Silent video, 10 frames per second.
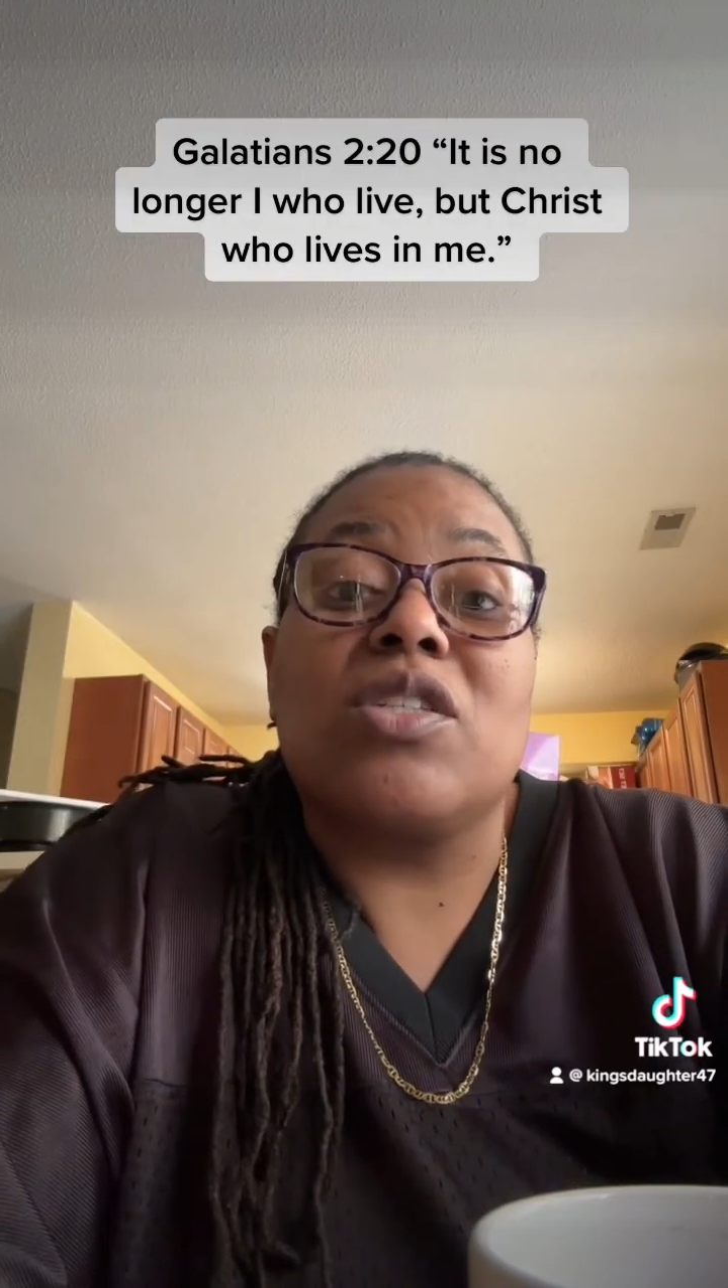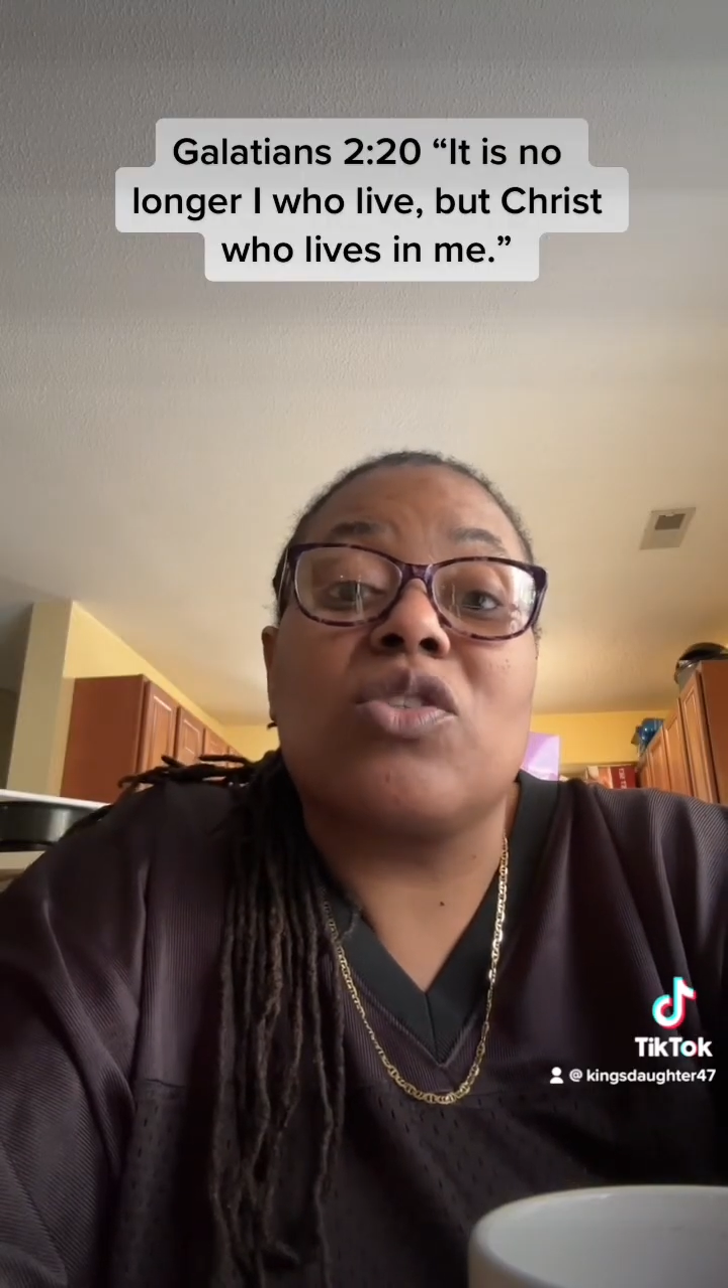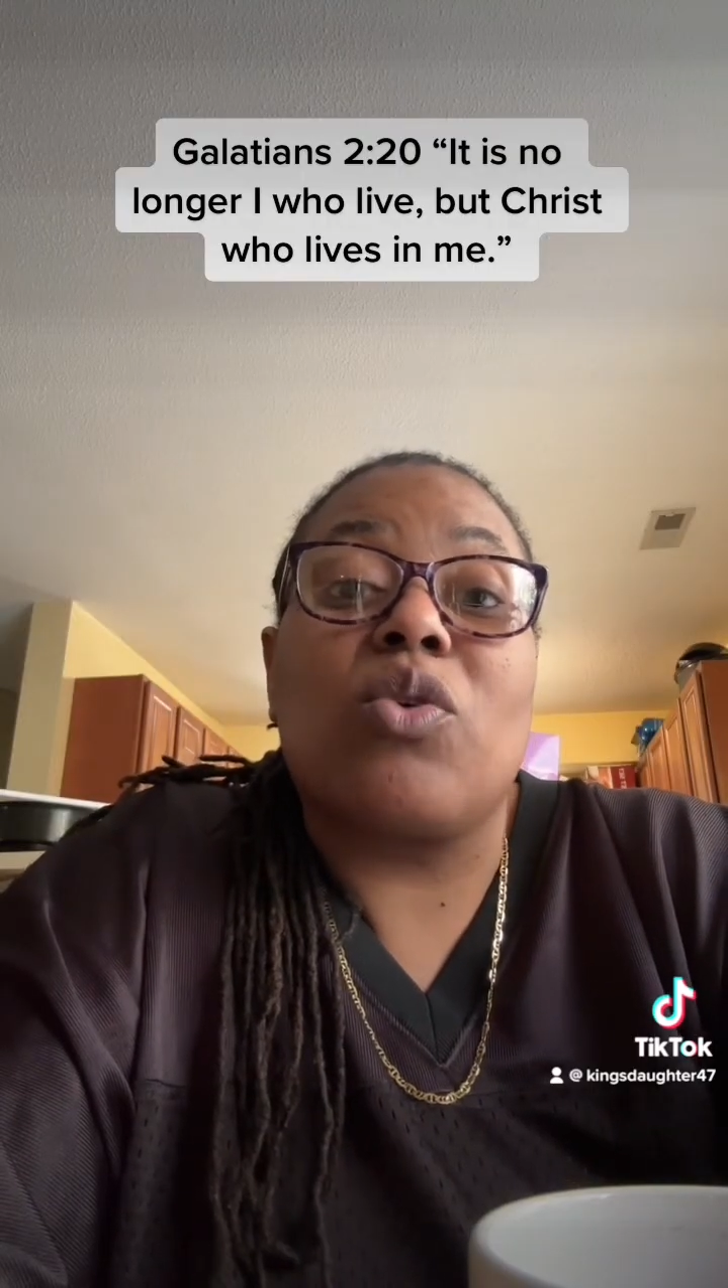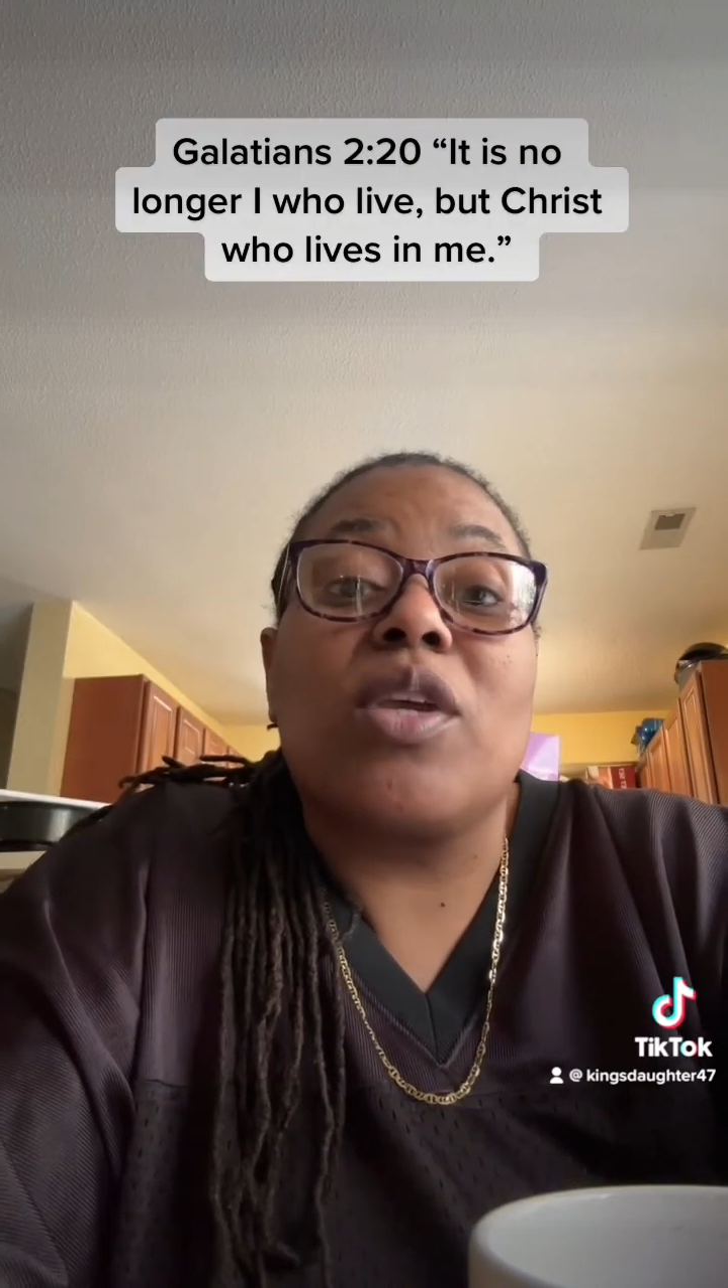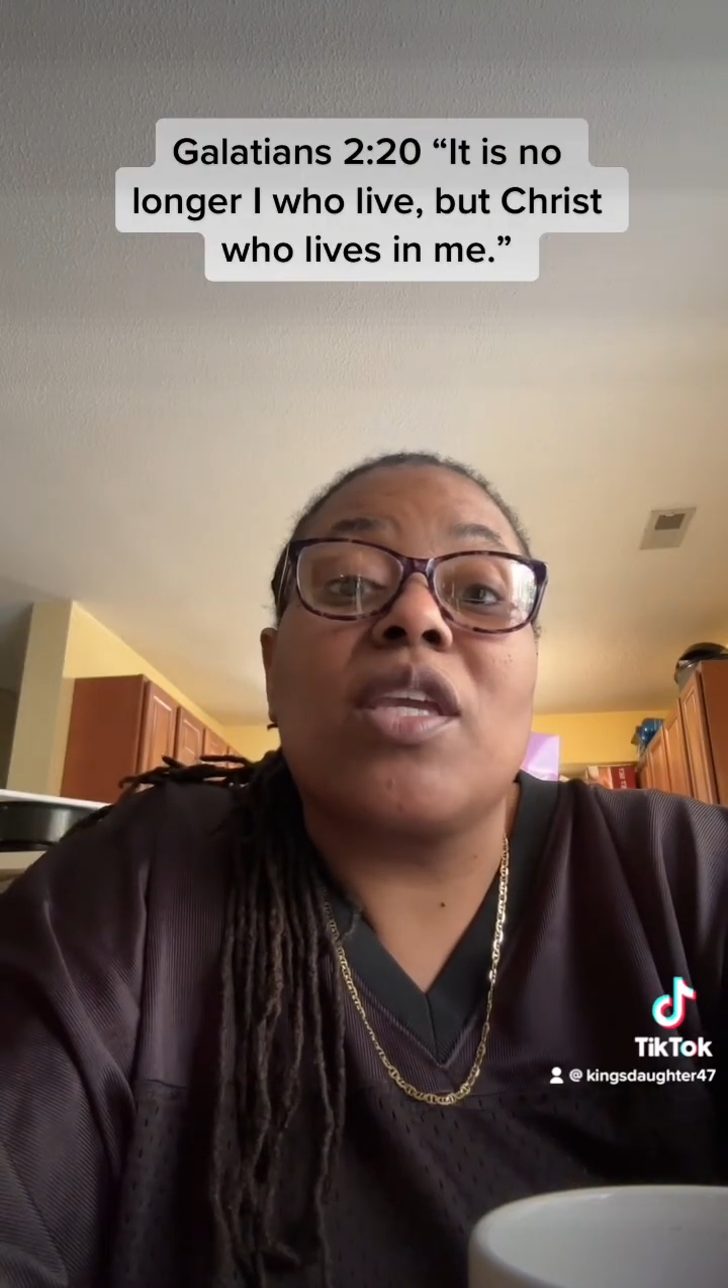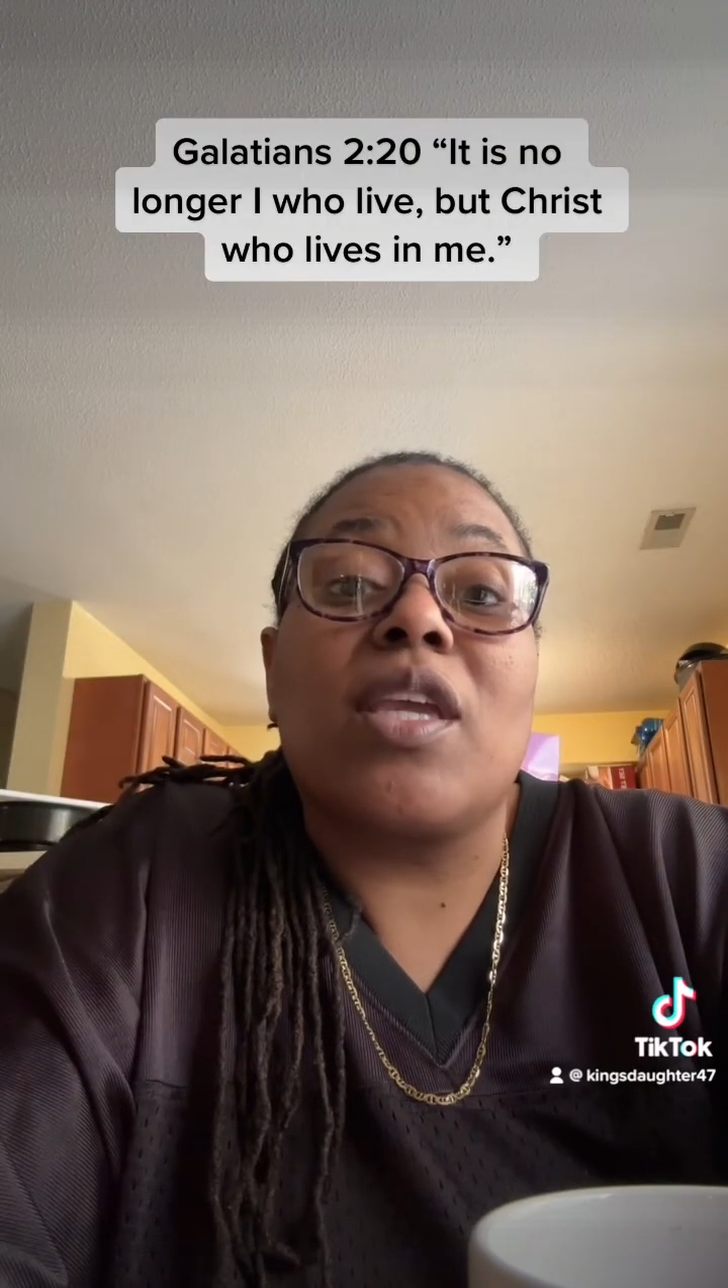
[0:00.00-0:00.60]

so he